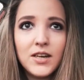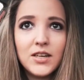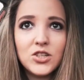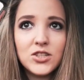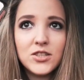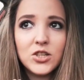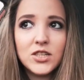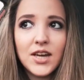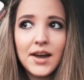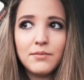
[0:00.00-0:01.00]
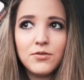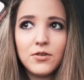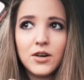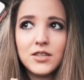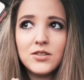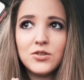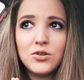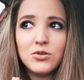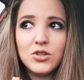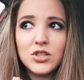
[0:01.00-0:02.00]
it's just a good time for us
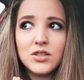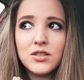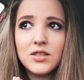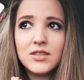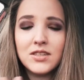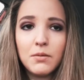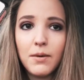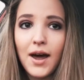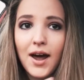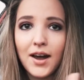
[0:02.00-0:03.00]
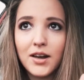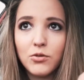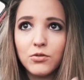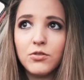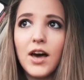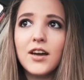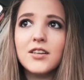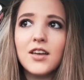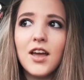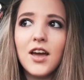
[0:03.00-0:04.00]
to just sit back and
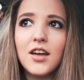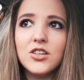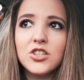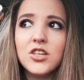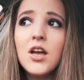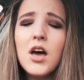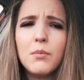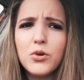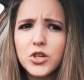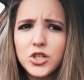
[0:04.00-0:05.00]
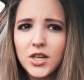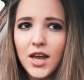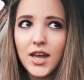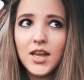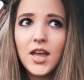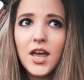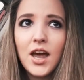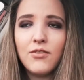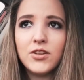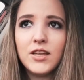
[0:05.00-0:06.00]
reflect and just appreciate
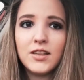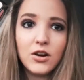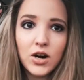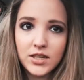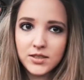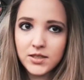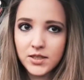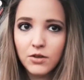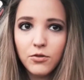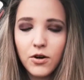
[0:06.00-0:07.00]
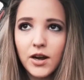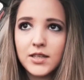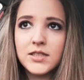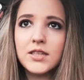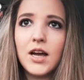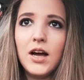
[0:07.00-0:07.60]
everything that Christ has done for us.